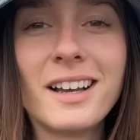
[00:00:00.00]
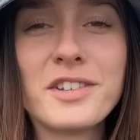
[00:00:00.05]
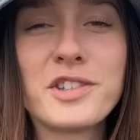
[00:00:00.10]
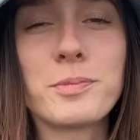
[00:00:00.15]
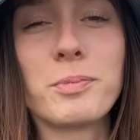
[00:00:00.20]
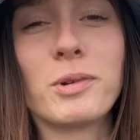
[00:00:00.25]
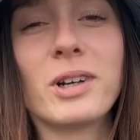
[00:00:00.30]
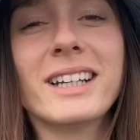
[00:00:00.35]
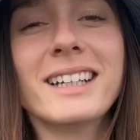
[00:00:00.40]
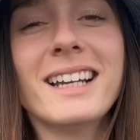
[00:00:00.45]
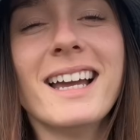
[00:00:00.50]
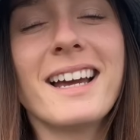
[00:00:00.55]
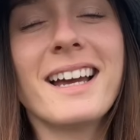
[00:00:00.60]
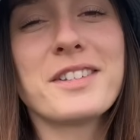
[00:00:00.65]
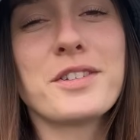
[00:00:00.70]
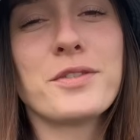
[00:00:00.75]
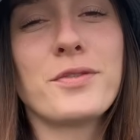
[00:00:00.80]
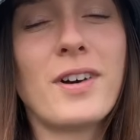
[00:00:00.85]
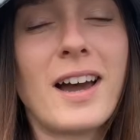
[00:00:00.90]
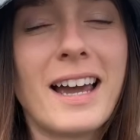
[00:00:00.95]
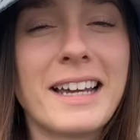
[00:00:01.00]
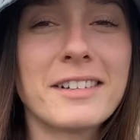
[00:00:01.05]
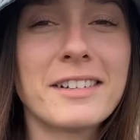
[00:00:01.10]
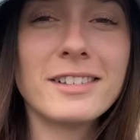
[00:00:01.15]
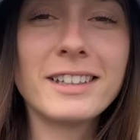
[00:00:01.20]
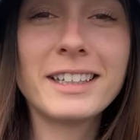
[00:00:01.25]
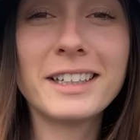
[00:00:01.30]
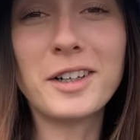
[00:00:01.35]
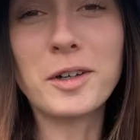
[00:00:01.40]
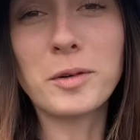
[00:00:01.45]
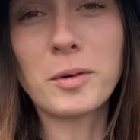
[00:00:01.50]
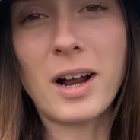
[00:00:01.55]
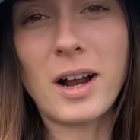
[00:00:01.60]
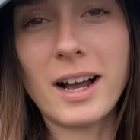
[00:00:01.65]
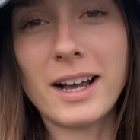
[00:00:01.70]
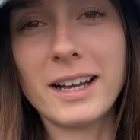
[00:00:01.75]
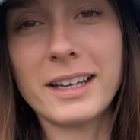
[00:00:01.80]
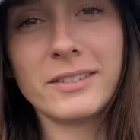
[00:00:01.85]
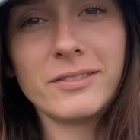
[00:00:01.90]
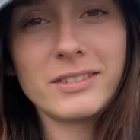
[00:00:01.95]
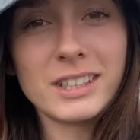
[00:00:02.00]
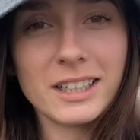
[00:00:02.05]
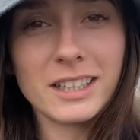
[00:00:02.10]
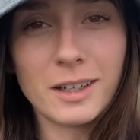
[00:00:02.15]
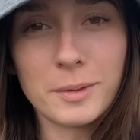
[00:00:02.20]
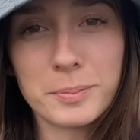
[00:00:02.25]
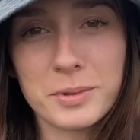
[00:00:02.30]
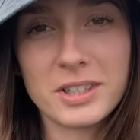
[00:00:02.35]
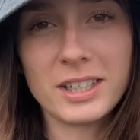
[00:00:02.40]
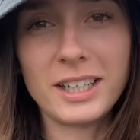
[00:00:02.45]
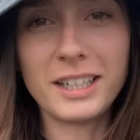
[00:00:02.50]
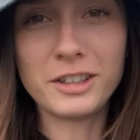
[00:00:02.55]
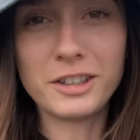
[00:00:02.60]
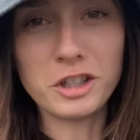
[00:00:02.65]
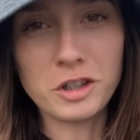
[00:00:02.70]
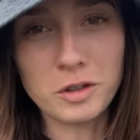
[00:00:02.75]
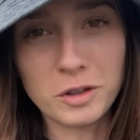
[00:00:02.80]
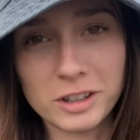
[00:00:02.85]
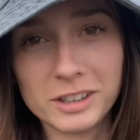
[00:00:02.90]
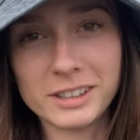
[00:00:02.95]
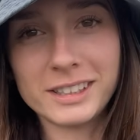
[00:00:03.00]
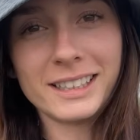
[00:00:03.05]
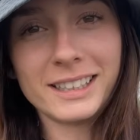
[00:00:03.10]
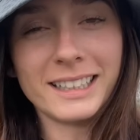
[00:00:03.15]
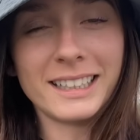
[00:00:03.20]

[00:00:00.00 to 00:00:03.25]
Spring has finally arrived in upstate New York.